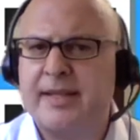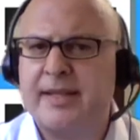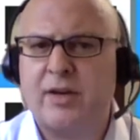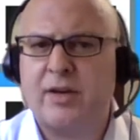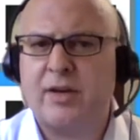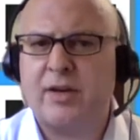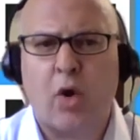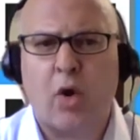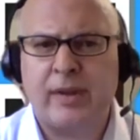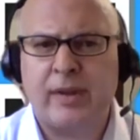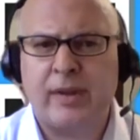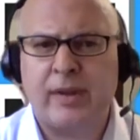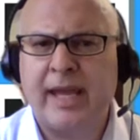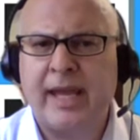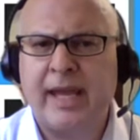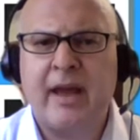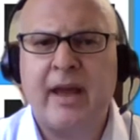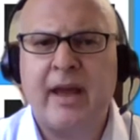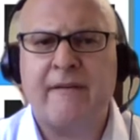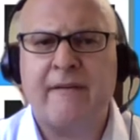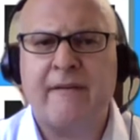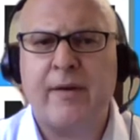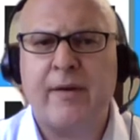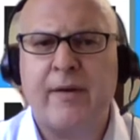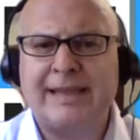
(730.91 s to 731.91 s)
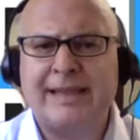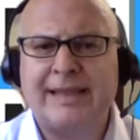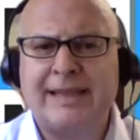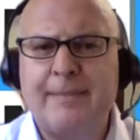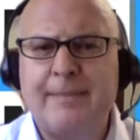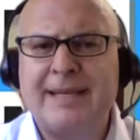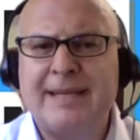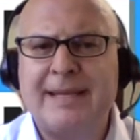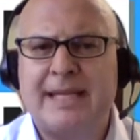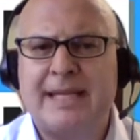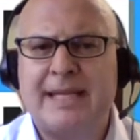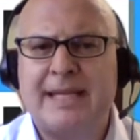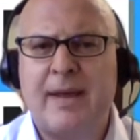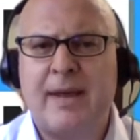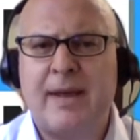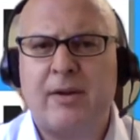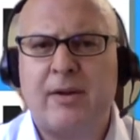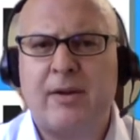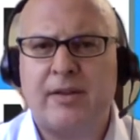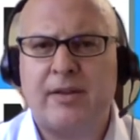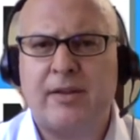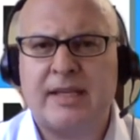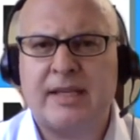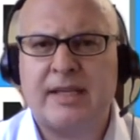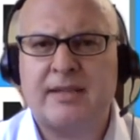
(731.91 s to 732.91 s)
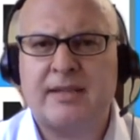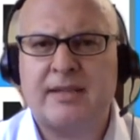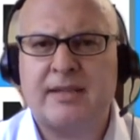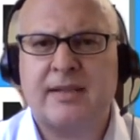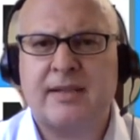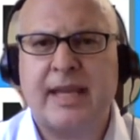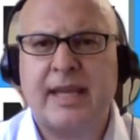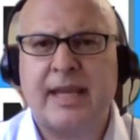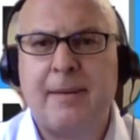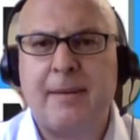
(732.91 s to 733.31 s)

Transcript: that there only a very limited amount of this